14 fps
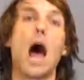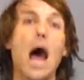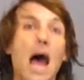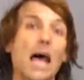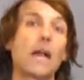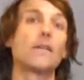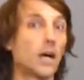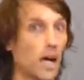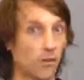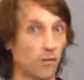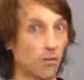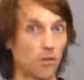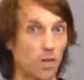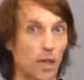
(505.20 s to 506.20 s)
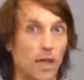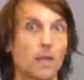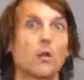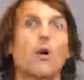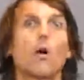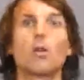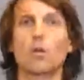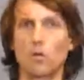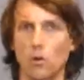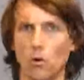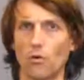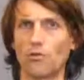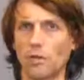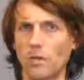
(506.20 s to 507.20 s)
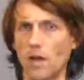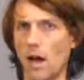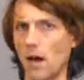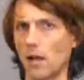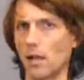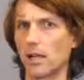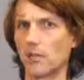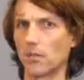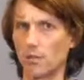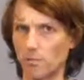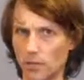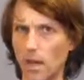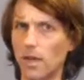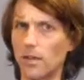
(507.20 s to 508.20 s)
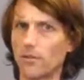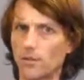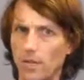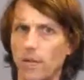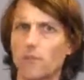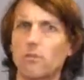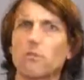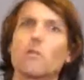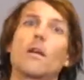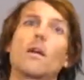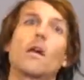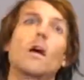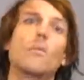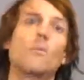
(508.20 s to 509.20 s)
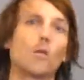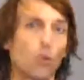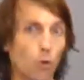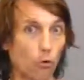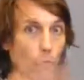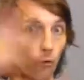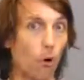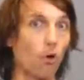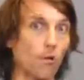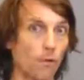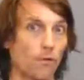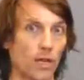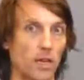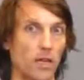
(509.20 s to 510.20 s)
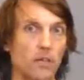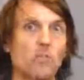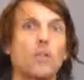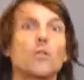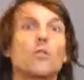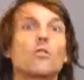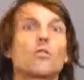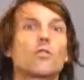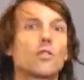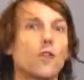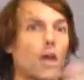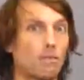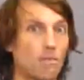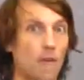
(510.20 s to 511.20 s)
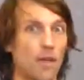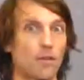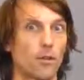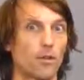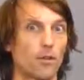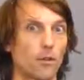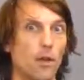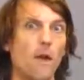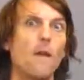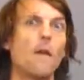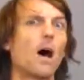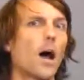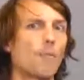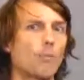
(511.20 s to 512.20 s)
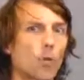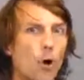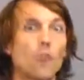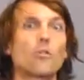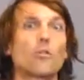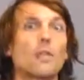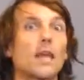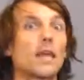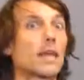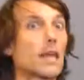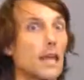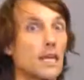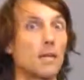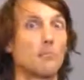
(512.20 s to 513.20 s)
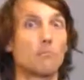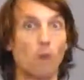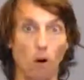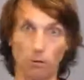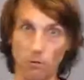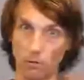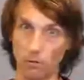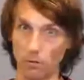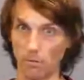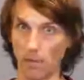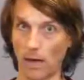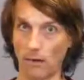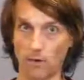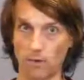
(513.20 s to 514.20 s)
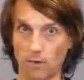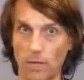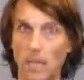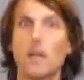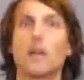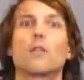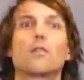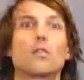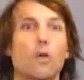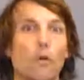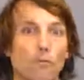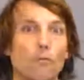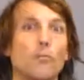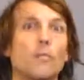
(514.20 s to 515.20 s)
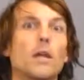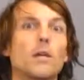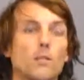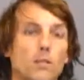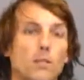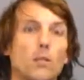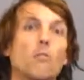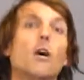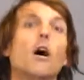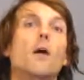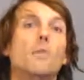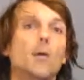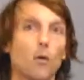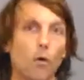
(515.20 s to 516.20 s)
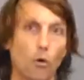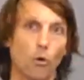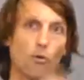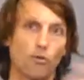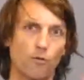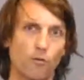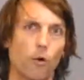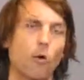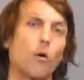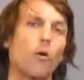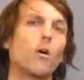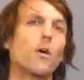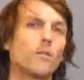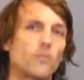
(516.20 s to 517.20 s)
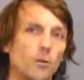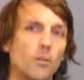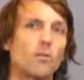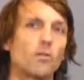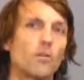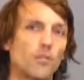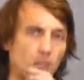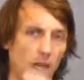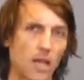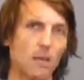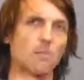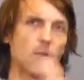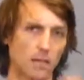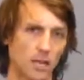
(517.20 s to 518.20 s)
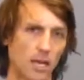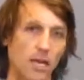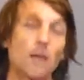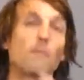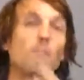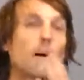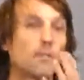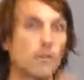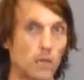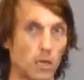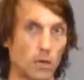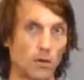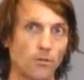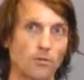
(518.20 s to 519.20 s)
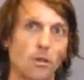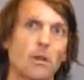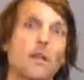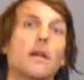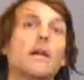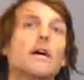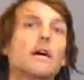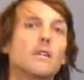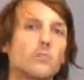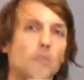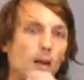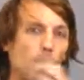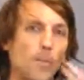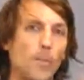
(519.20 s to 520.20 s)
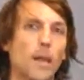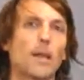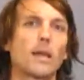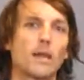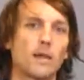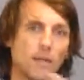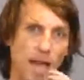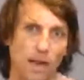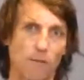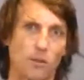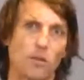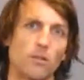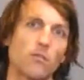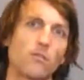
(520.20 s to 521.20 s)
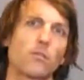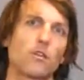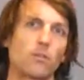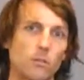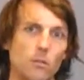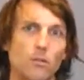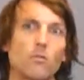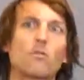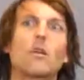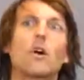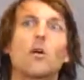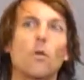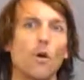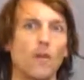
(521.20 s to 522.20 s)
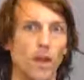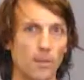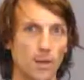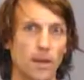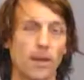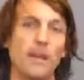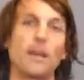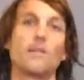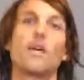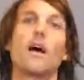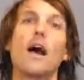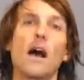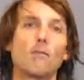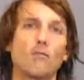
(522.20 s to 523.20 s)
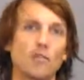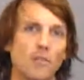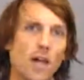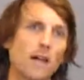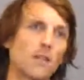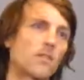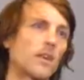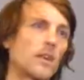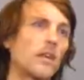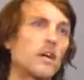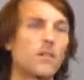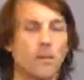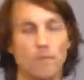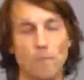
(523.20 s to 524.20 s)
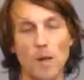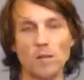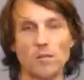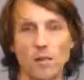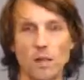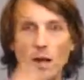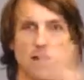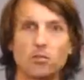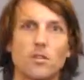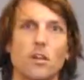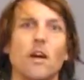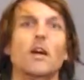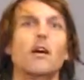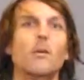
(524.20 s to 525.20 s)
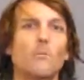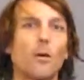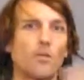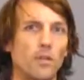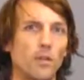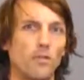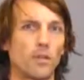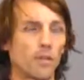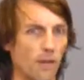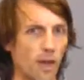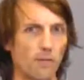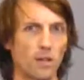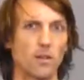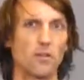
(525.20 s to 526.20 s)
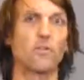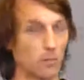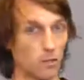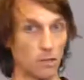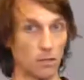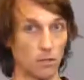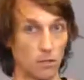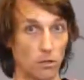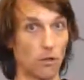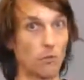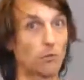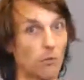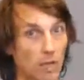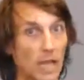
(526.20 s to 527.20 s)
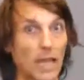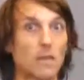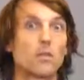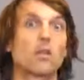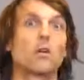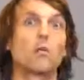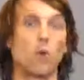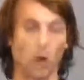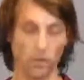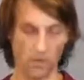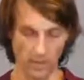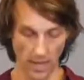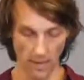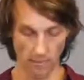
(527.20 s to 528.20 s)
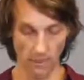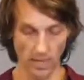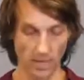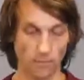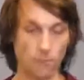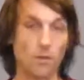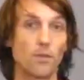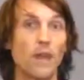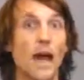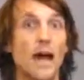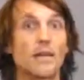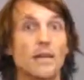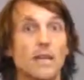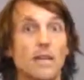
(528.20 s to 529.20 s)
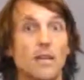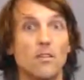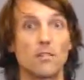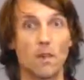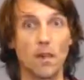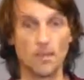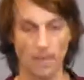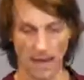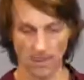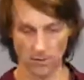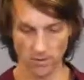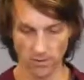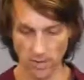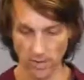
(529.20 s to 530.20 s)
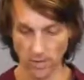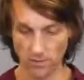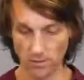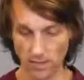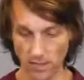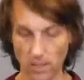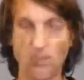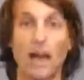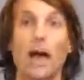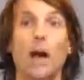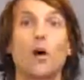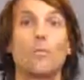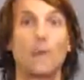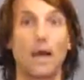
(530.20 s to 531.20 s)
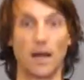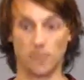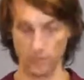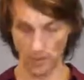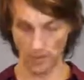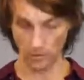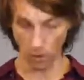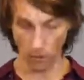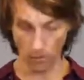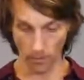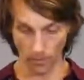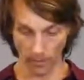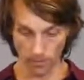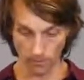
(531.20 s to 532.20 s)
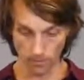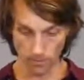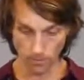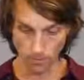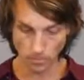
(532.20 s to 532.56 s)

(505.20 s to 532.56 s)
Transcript: And I have to say it, Holocaust denial. It's not science, it's history. But all 4 of these use the same methods. I'm not making any moral comparison here, it's not for me to do. But all 4 do the same thing methodologically. Cherry-picking evidence that suits what they believe and rejecting the much larger bodies of evidence that contradict what they believe. So that is bad science. That is how bad science operates.